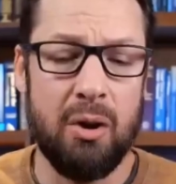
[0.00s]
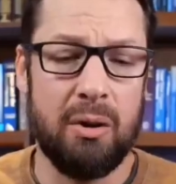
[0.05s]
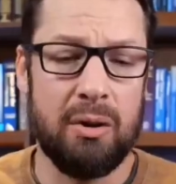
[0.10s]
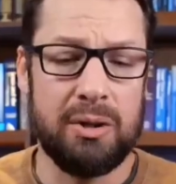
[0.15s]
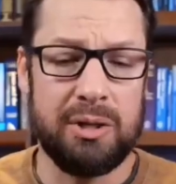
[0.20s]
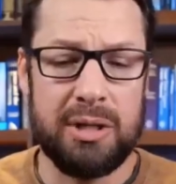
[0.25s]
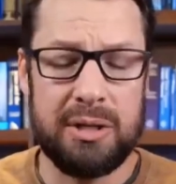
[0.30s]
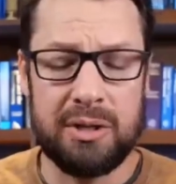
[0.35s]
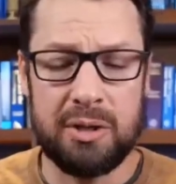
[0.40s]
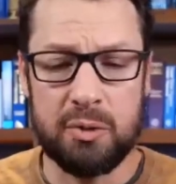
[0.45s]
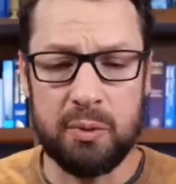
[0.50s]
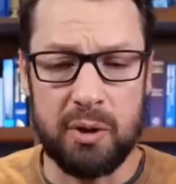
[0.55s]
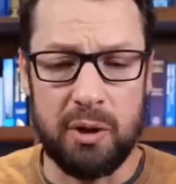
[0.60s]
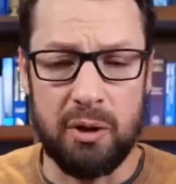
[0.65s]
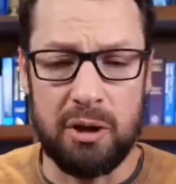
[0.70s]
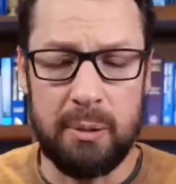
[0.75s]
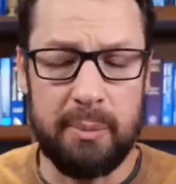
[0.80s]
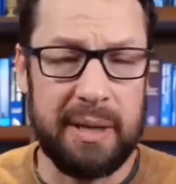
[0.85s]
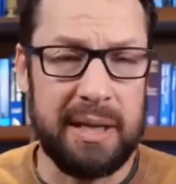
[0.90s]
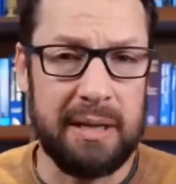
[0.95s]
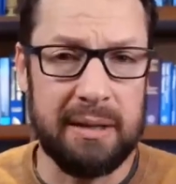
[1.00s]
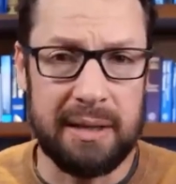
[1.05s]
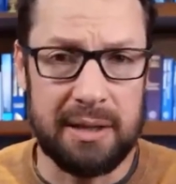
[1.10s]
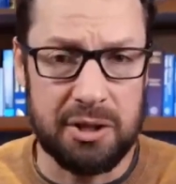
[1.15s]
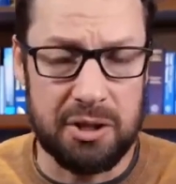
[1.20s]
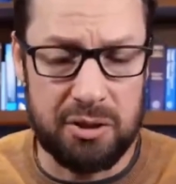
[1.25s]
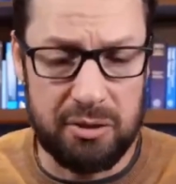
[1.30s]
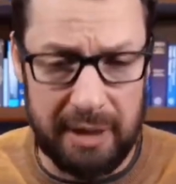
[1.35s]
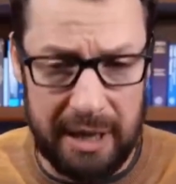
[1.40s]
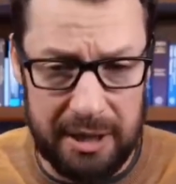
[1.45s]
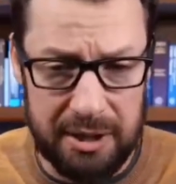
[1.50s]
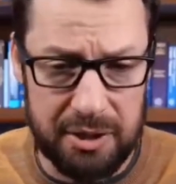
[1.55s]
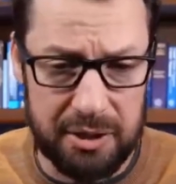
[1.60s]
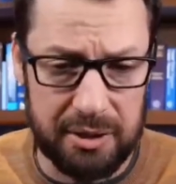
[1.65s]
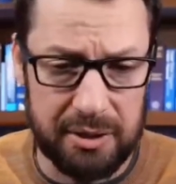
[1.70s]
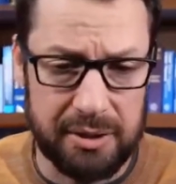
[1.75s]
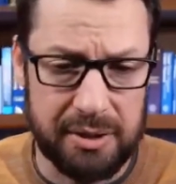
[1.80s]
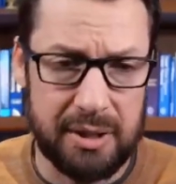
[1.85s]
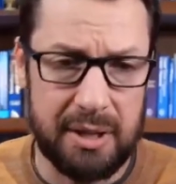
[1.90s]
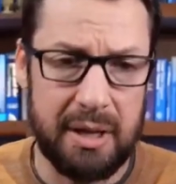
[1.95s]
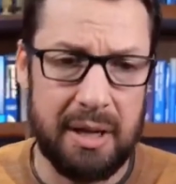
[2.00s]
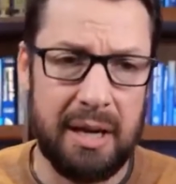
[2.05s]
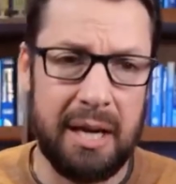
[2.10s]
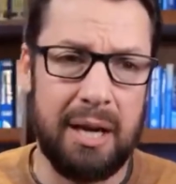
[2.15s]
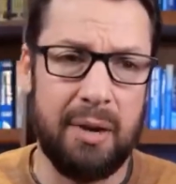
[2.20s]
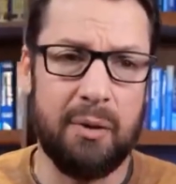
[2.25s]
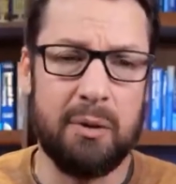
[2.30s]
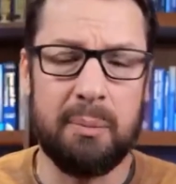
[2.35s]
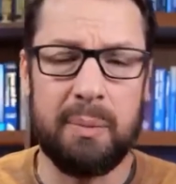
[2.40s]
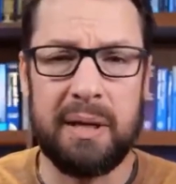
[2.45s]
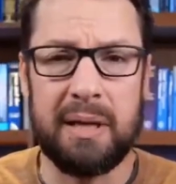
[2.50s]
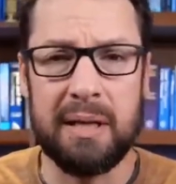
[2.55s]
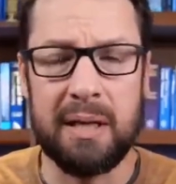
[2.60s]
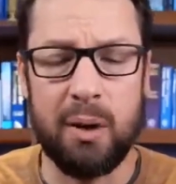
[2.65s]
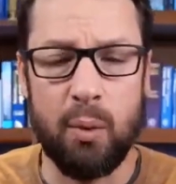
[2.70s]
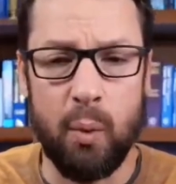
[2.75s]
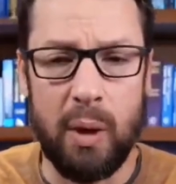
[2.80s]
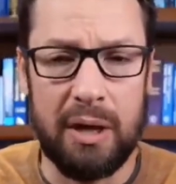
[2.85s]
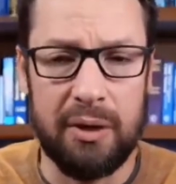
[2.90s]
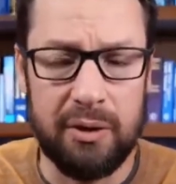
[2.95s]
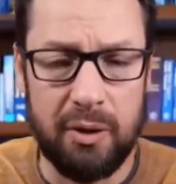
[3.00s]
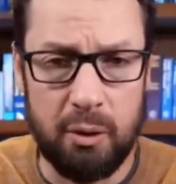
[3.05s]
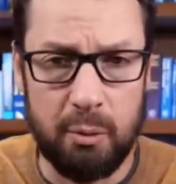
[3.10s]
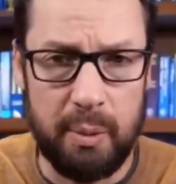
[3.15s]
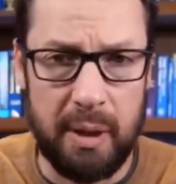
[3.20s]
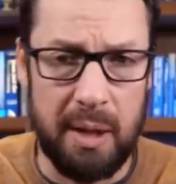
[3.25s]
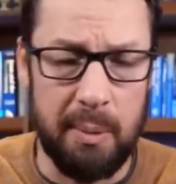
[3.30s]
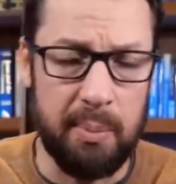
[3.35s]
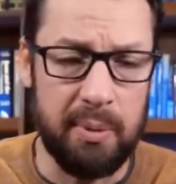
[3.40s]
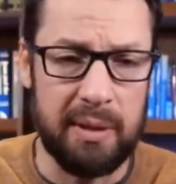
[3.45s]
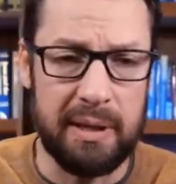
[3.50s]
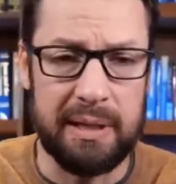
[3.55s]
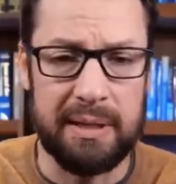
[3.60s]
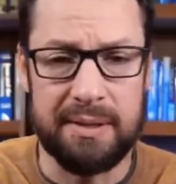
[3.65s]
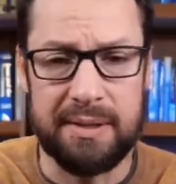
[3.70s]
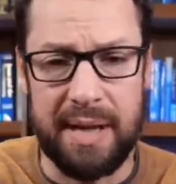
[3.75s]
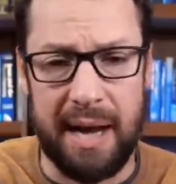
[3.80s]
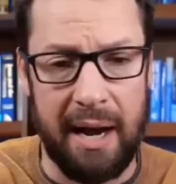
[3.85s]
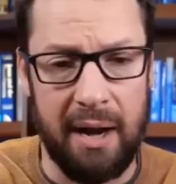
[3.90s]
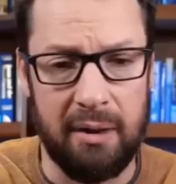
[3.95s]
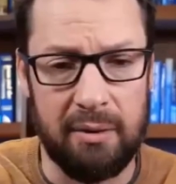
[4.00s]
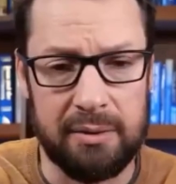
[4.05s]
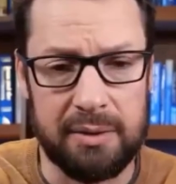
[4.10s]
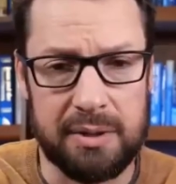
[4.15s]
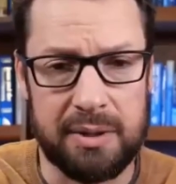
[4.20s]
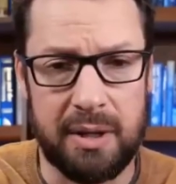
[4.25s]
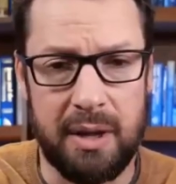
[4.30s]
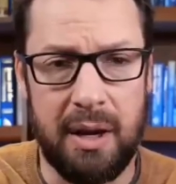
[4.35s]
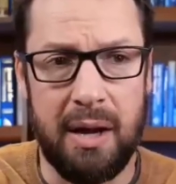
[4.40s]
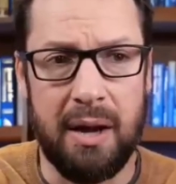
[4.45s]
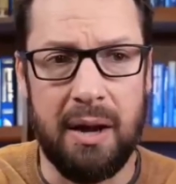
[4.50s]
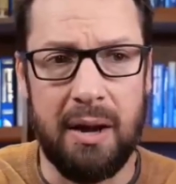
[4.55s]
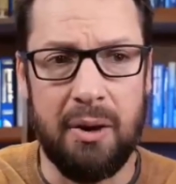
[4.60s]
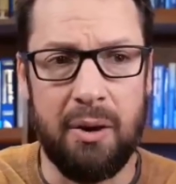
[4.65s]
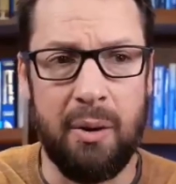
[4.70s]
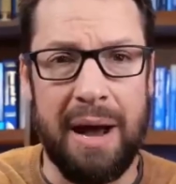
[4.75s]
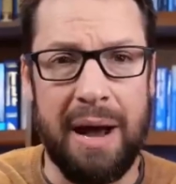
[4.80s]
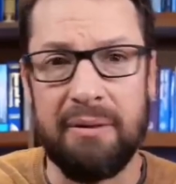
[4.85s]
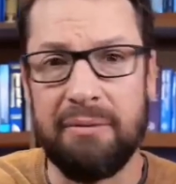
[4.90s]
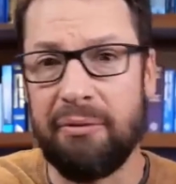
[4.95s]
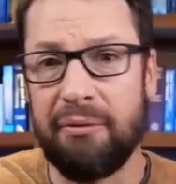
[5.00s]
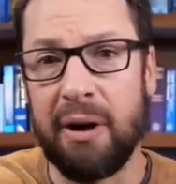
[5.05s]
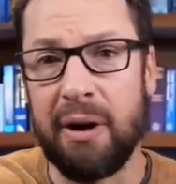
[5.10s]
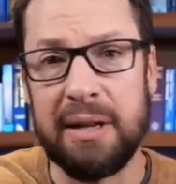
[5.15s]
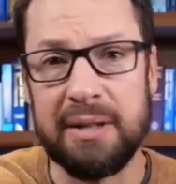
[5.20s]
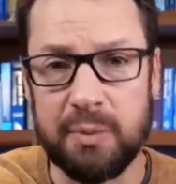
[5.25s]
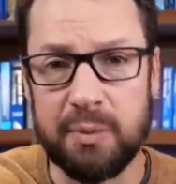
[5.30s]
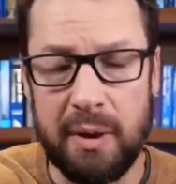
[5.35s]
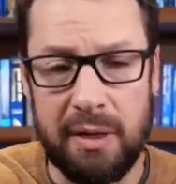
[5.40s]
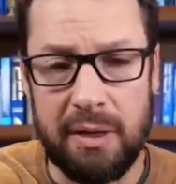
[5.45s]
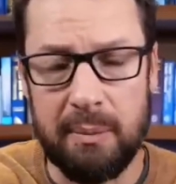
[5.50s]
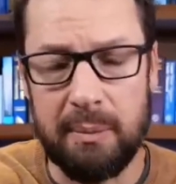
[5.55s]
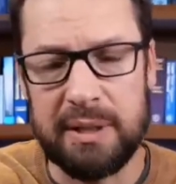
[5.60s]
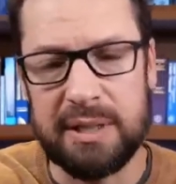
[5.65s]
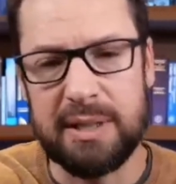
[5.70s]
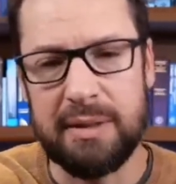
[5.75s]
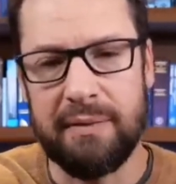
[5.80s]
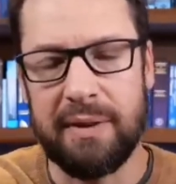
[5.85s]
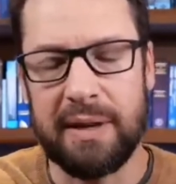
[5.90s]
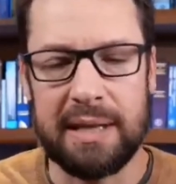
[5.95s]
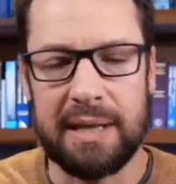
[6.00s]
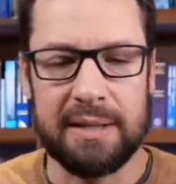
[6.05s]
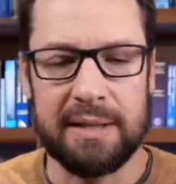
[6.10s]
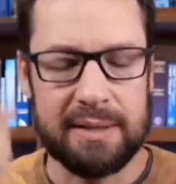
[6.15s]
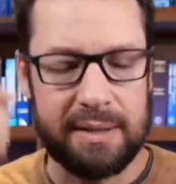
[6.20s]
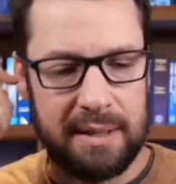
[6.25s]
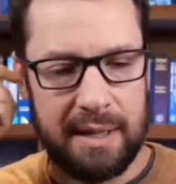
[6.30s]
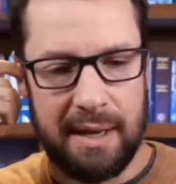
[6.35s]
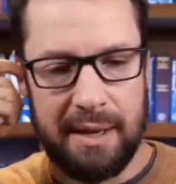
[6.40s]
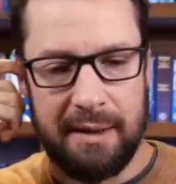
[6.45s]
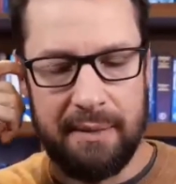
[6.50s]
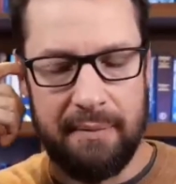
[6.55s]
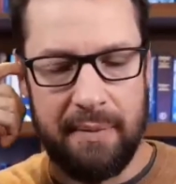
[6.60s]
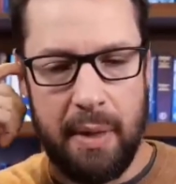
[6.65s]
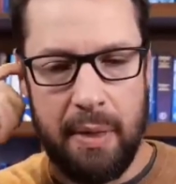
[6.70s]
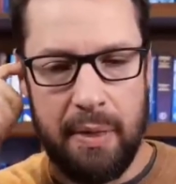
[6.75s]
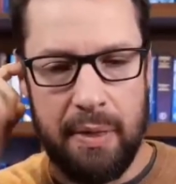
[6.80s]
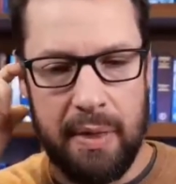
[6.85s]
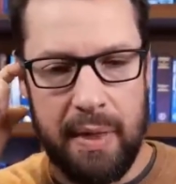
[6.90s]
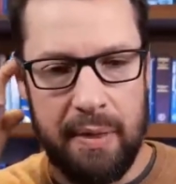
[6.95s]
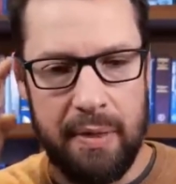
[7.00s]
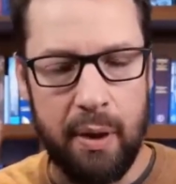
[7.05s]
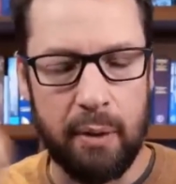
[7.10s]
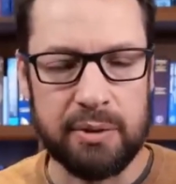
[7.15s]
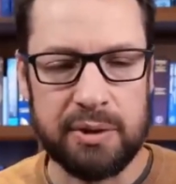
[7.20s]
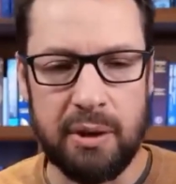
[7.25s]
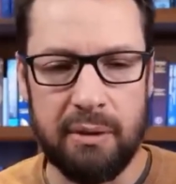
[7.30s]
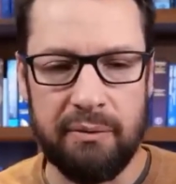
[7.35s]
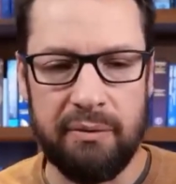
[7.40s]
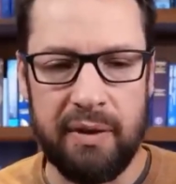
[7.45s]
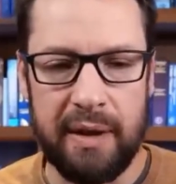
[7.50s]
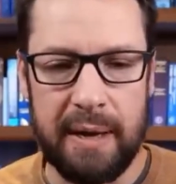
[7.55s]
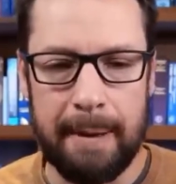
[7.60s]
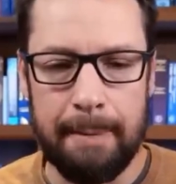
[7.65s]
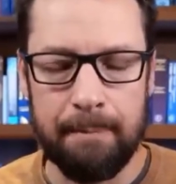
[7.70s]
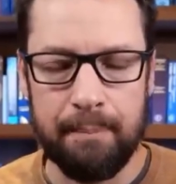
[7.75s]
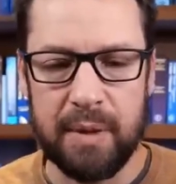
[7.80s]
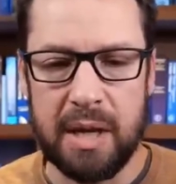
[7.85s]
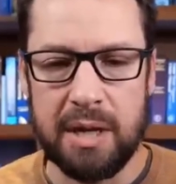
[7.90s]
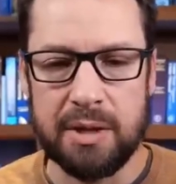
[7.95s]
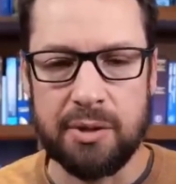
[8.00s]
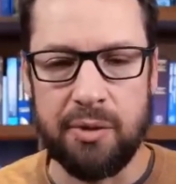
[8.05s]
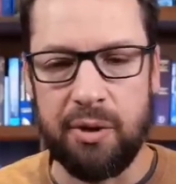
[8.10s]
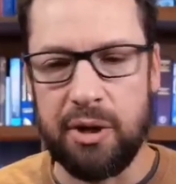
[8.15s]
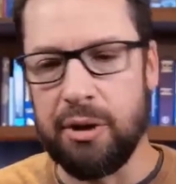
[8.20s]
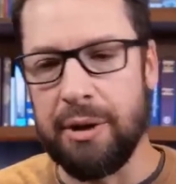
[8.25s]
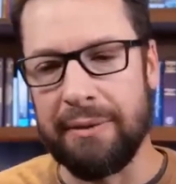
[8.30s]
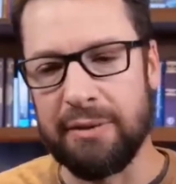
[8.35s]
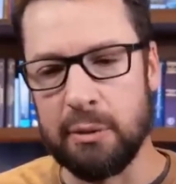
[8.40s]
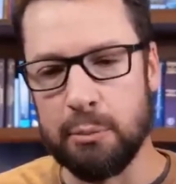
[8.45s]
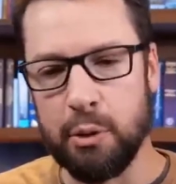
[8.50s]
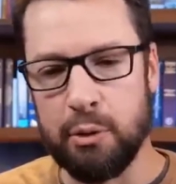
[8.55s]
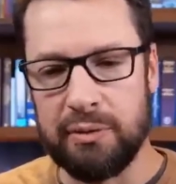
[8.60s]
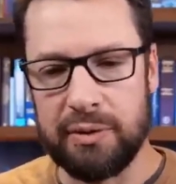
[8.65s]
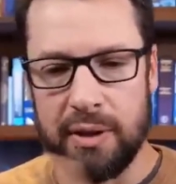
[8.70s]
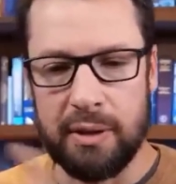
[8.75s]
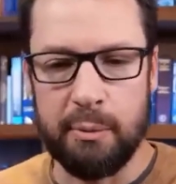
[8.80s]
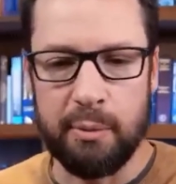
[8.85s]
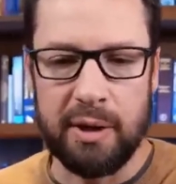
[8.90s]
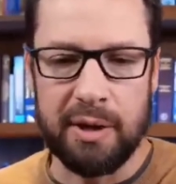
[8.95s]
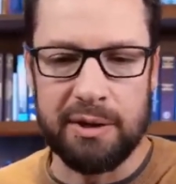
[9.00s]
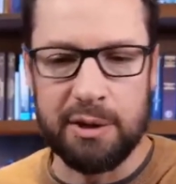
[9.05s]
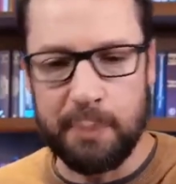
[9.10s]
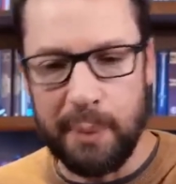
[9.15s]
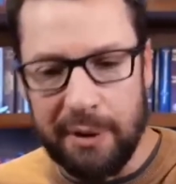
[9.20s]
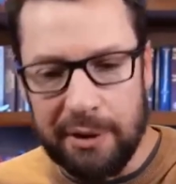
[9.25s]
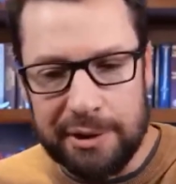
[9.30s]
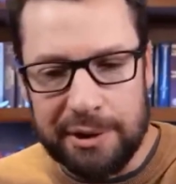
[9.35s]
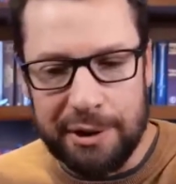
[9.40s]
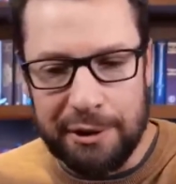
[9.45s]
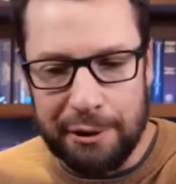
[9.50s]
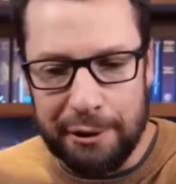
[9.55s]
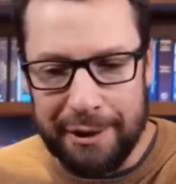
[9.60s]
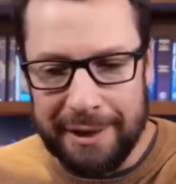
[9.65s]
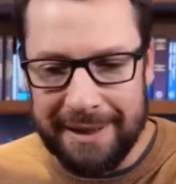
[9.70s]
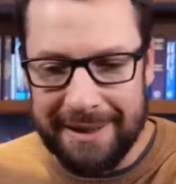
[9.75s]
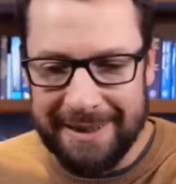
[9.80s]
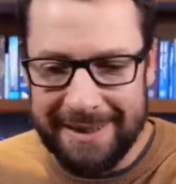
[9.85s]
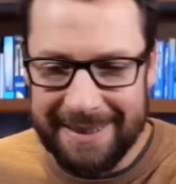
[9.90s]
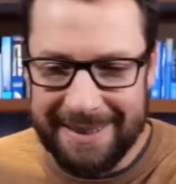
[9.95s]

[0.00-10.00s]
Jesus would only be healing strangers he wouldn't be healing well-known people in towns who had friends with them and stuff like this. Uh, those don't fit. So then you have to move to the conspiracy theory.